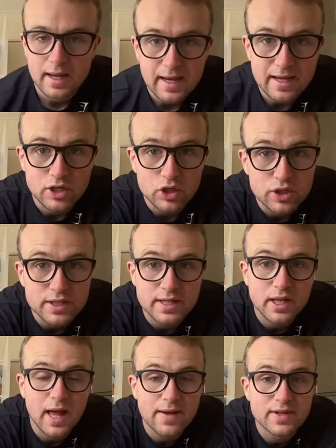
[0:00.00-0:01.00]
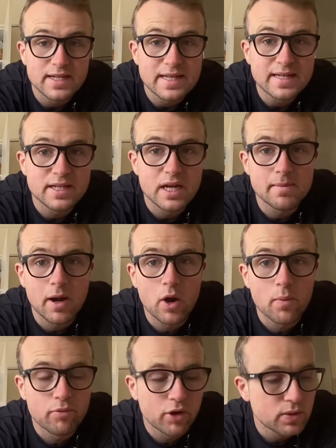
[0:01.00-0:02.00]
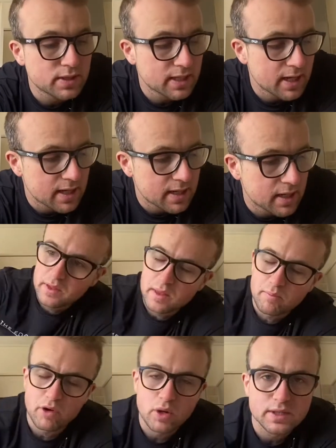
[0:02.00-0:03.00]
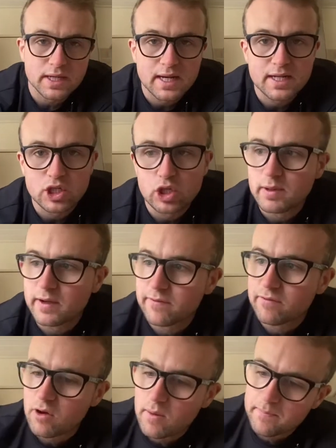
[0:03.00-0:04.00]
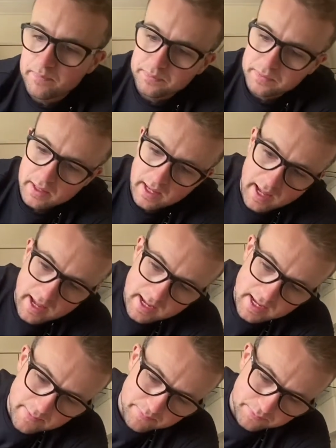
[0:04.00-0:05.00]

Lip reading: It does still have a decent amount of protein in. The protein is coming from a